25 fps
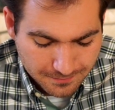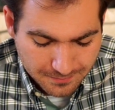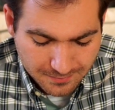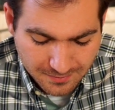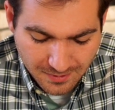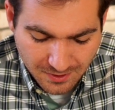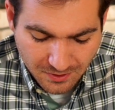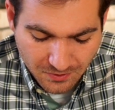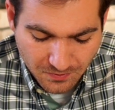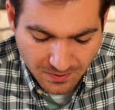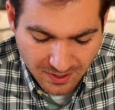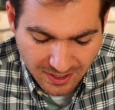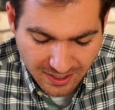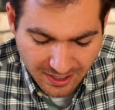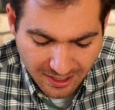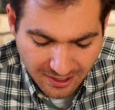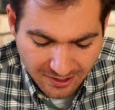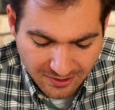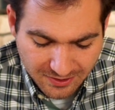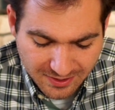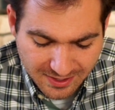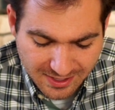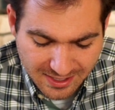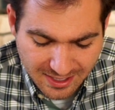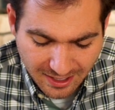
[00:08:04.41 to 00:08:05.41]
It's really
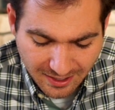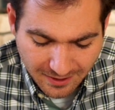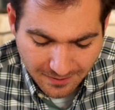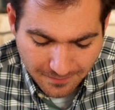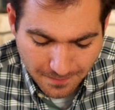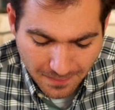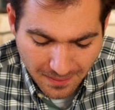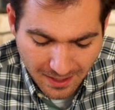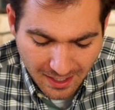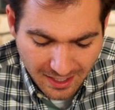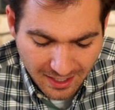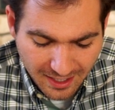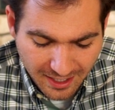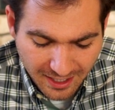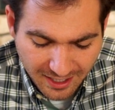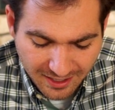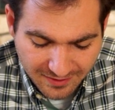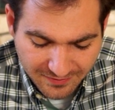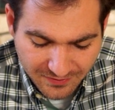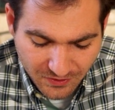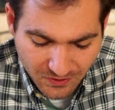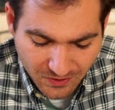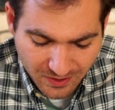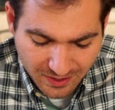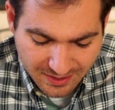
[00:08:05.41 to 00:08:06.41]
interesting. And
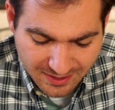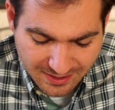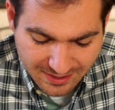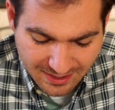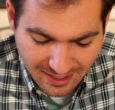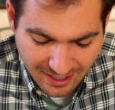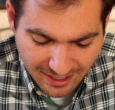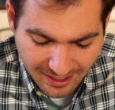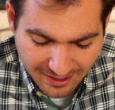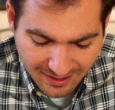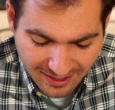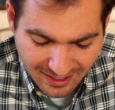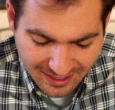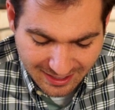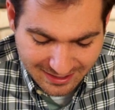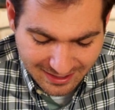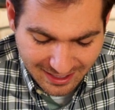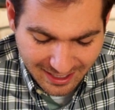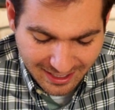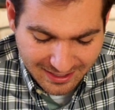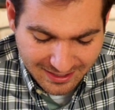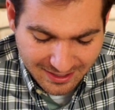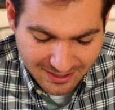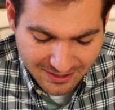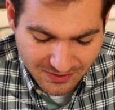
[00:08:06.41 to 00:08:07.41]
of course, I
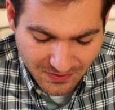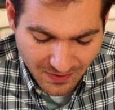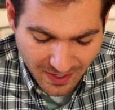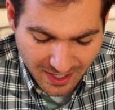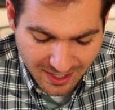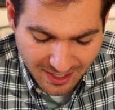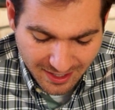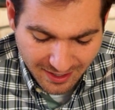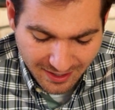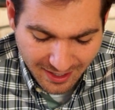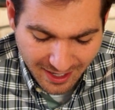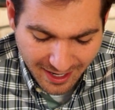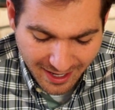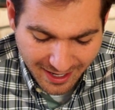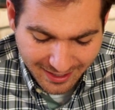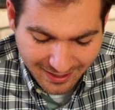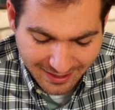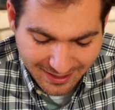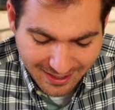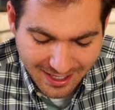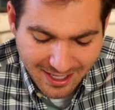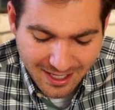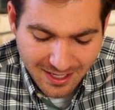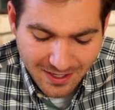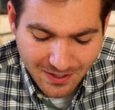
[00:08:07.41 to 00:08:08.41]
like this right here. And a
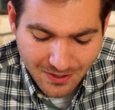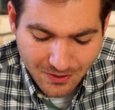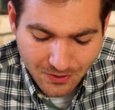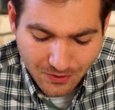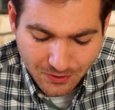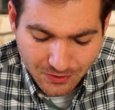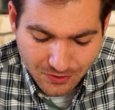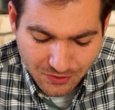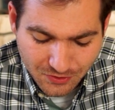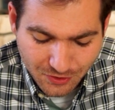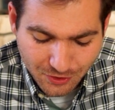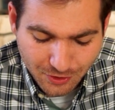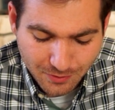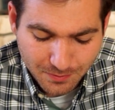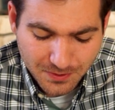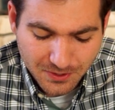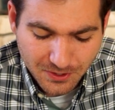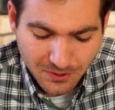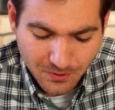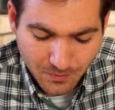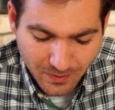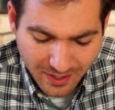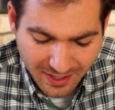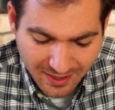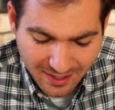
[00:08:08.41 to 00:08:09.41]
king whose troops
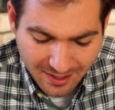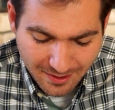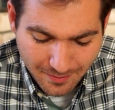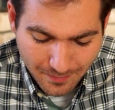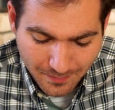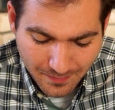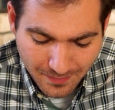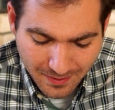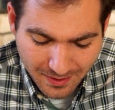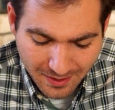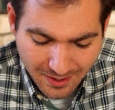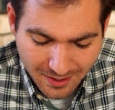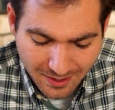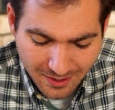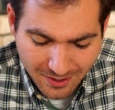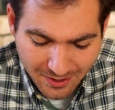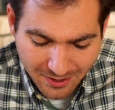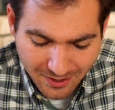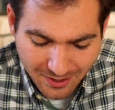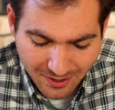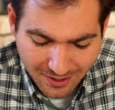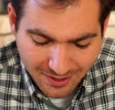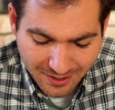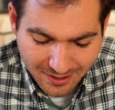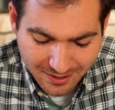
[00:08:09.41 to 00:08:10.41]
are with him
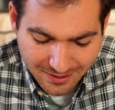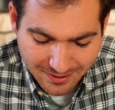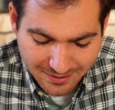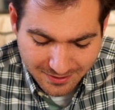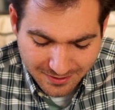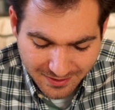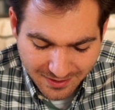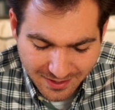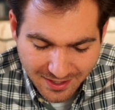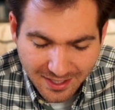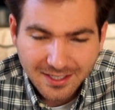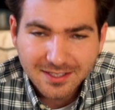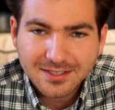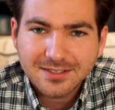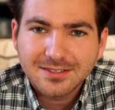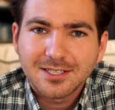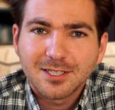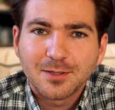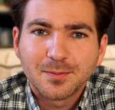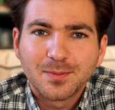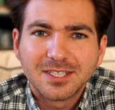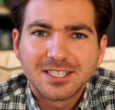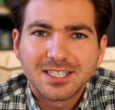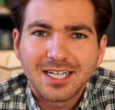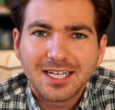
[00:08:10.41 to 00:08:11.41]
are things that
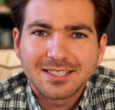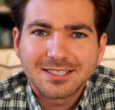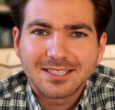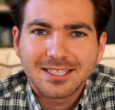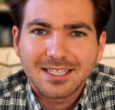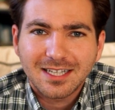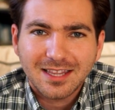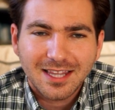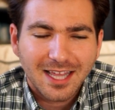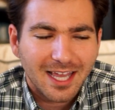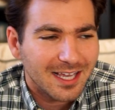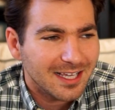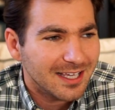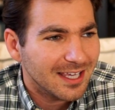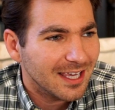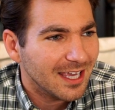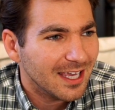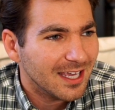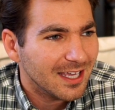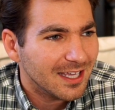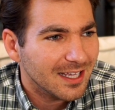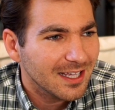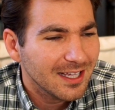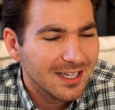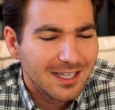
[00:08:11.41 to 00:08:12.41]
are majestic. That
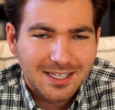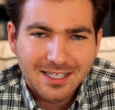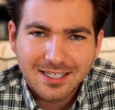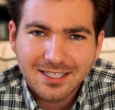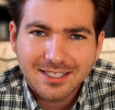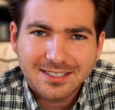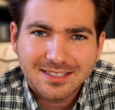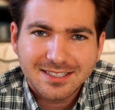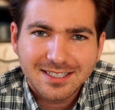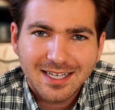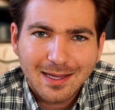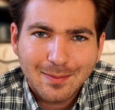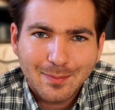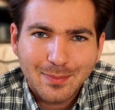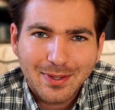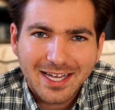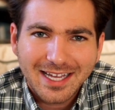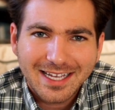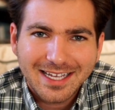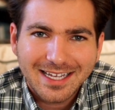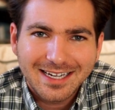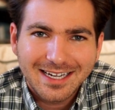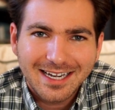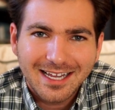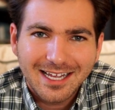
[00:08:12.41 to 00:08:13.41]
king, he's not
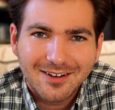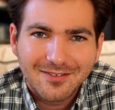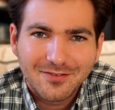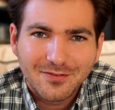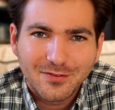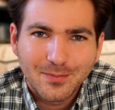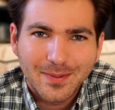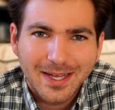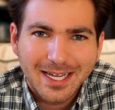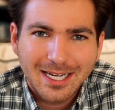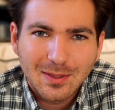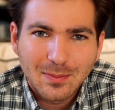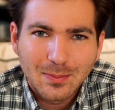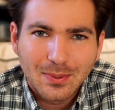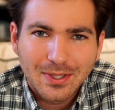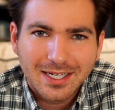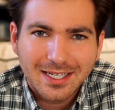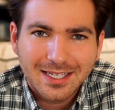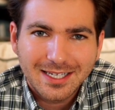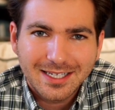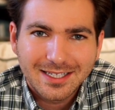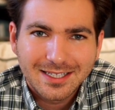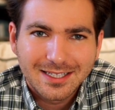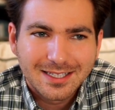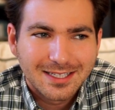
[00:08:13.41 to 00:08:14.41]
backing down from
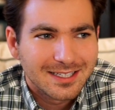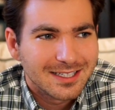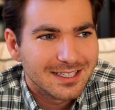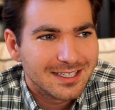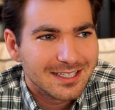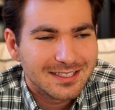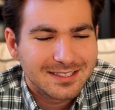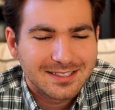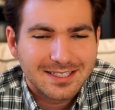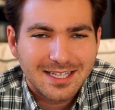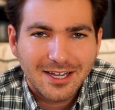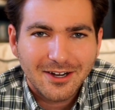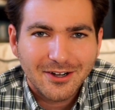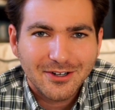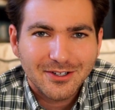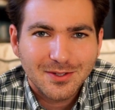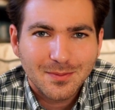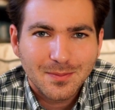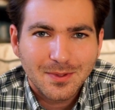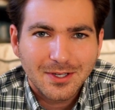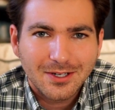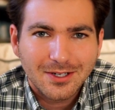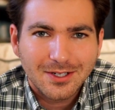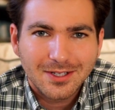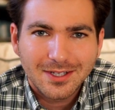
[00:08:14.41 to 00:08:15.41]
anybody. He's there in the
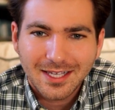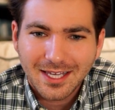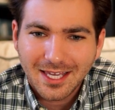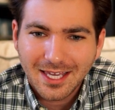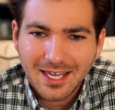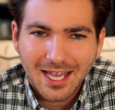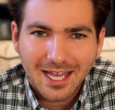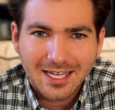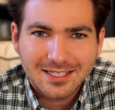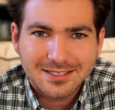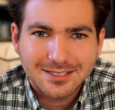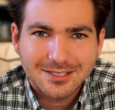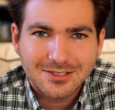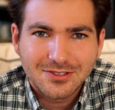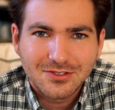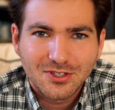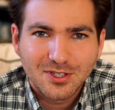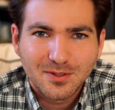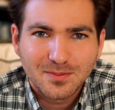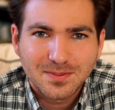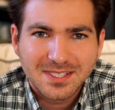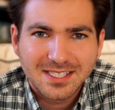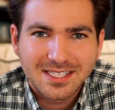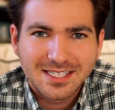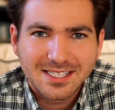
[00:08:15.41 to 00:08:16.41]
middle. He has his
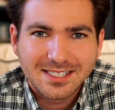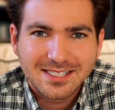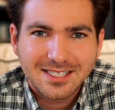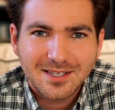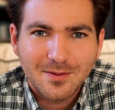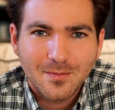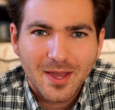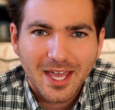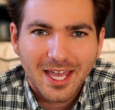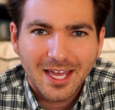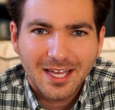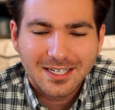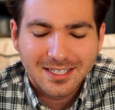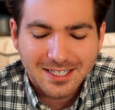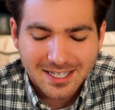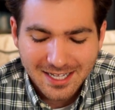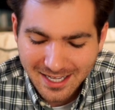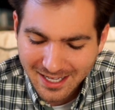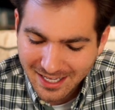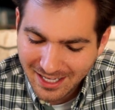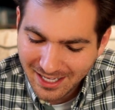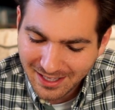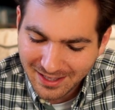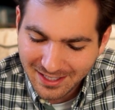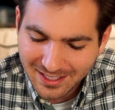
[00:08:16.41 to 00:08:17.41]
troops at his command,
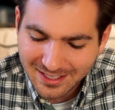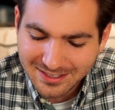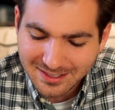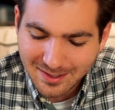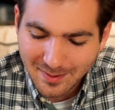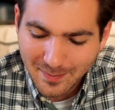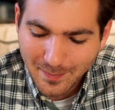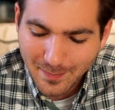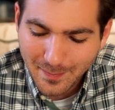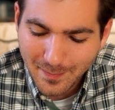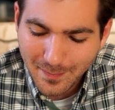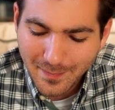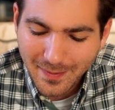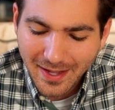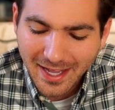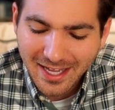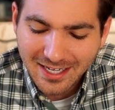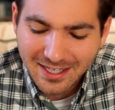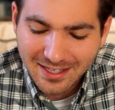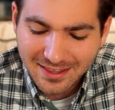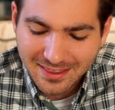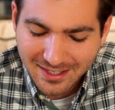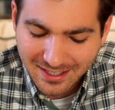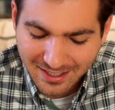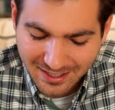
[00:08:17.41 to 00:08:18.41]
and that is a
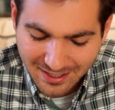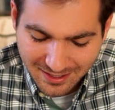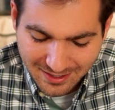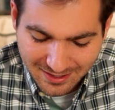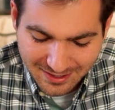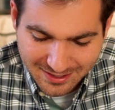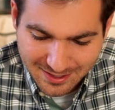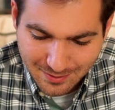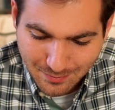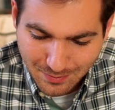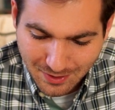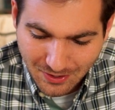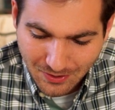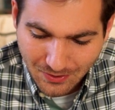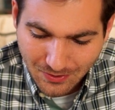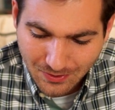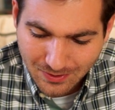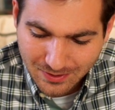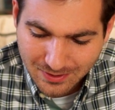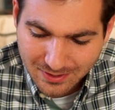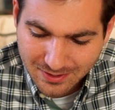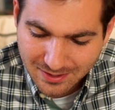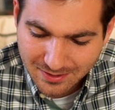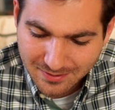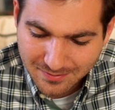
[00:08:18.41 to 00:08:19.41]
mighty thing to
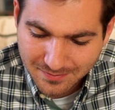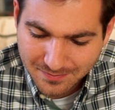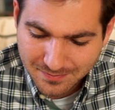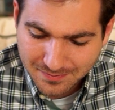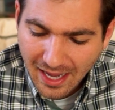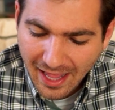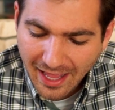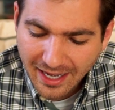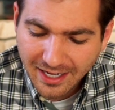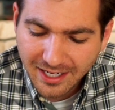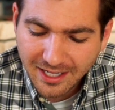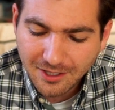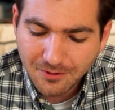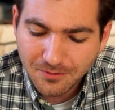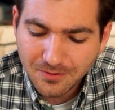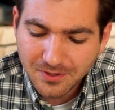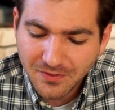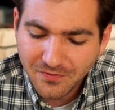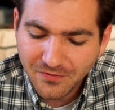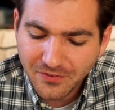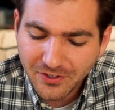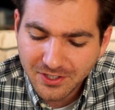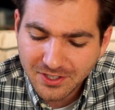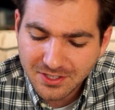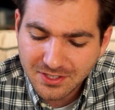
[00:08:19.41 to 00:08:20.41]
behold. Ending
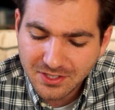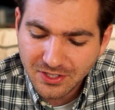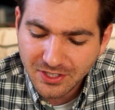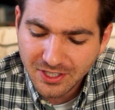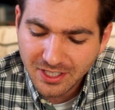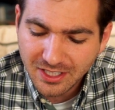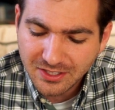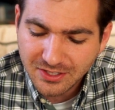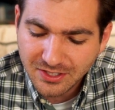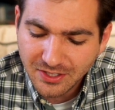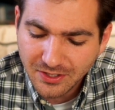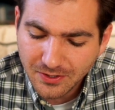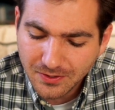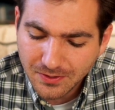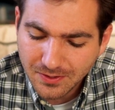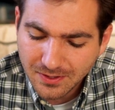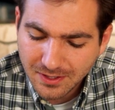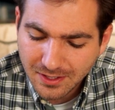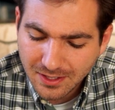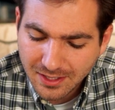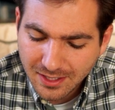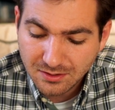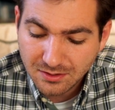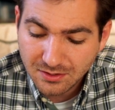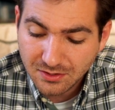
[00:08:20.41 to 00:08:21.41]
with verse 32,
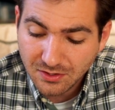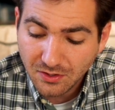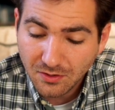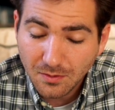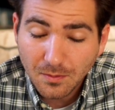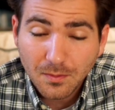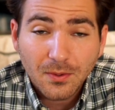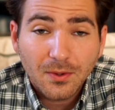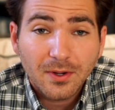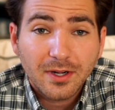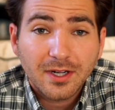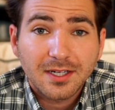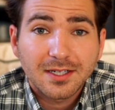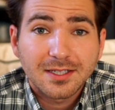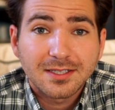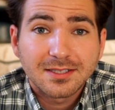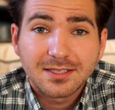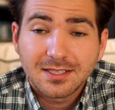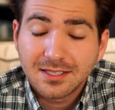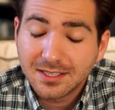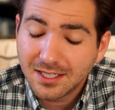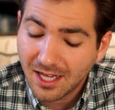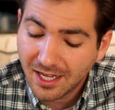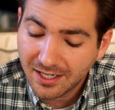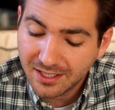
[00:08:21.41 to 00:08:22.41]
so important
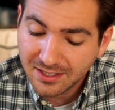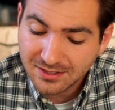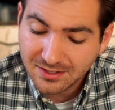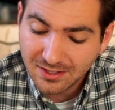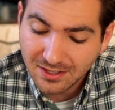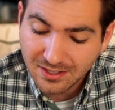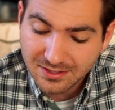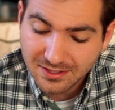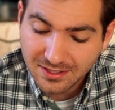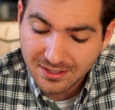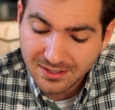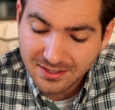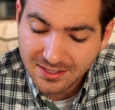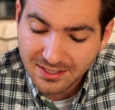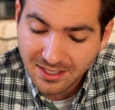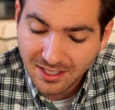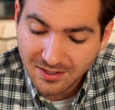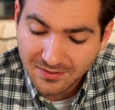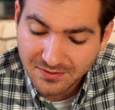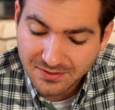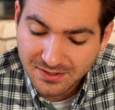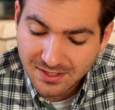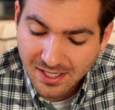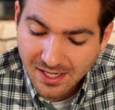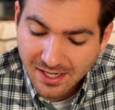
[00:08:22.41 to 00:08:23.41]
to not exalt
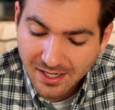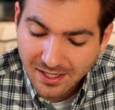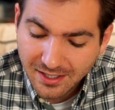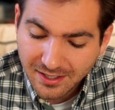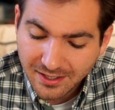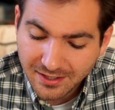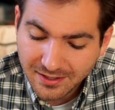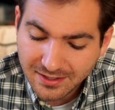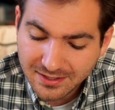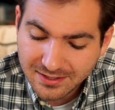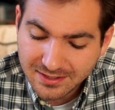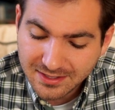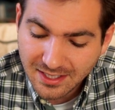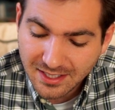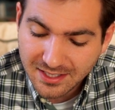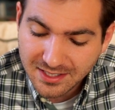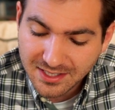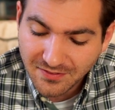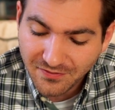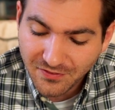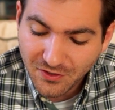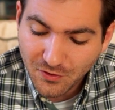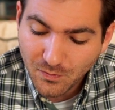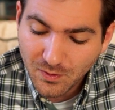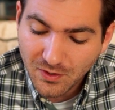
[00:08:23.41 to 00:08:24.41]
ourselves. Here it says,
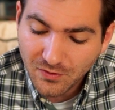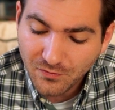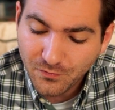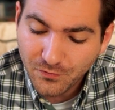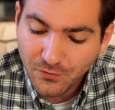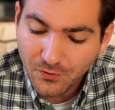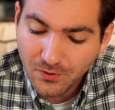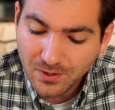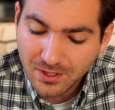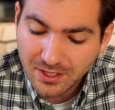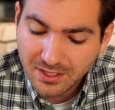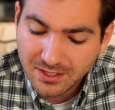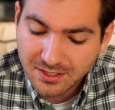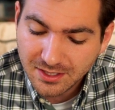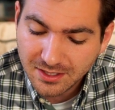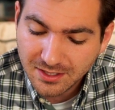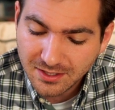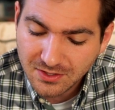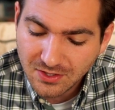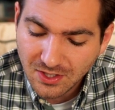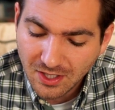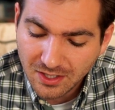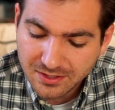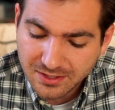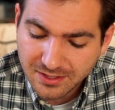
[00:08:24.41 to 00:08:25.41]
if you've been foolish in
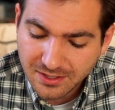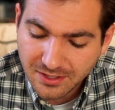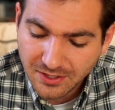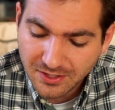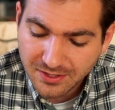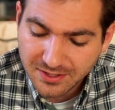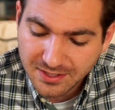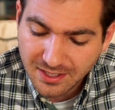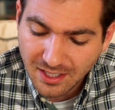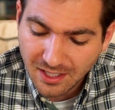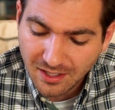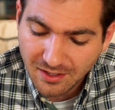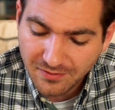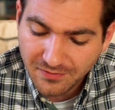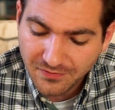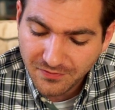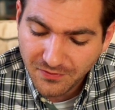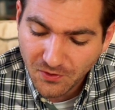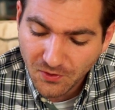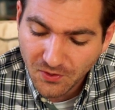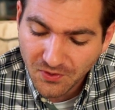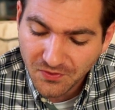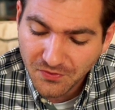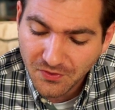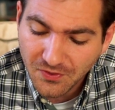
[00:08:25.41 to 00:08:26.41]
exalting yourself,
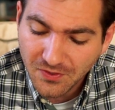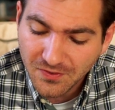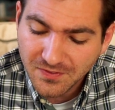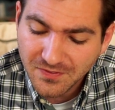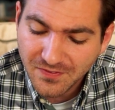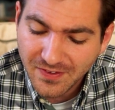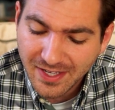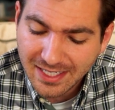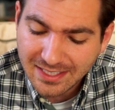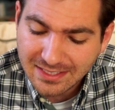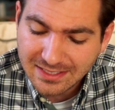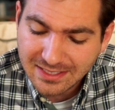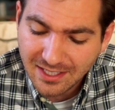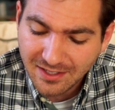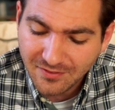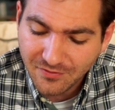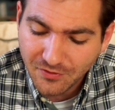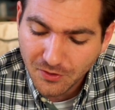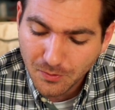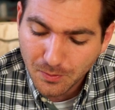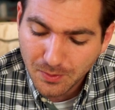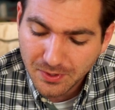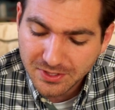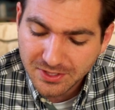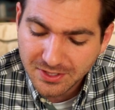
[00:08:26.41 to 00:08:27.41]
or if you've devised
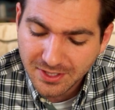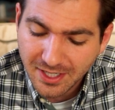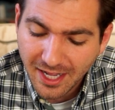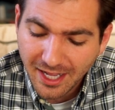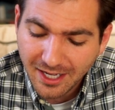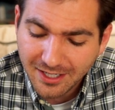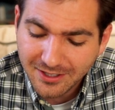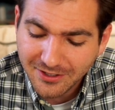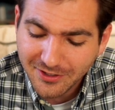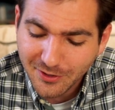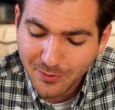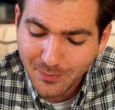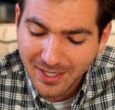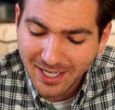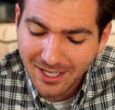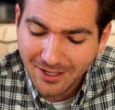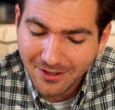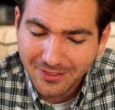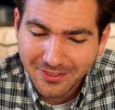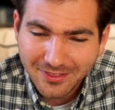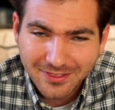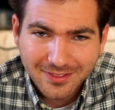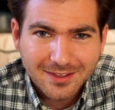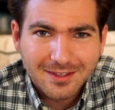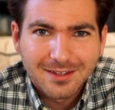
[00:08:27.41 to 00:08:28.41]
evil, put your hand on your
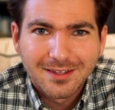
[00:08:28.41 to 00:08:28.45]
mouth.